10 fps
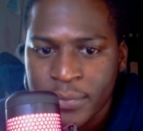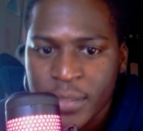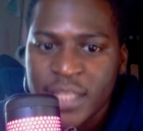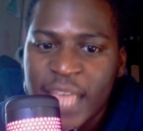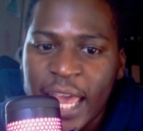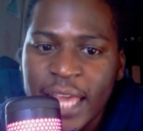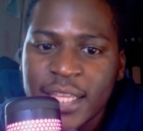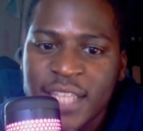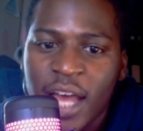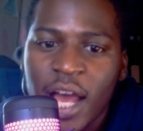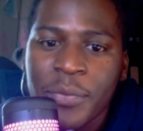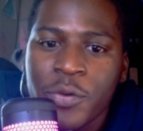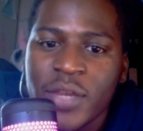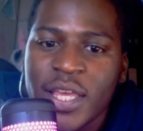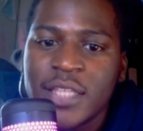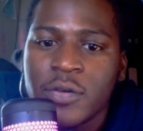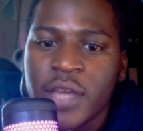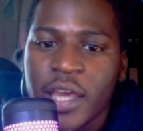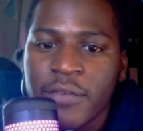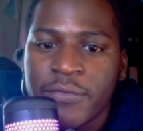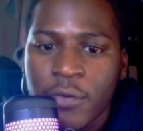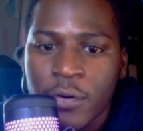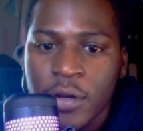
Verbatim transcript: Take the time you need to care for,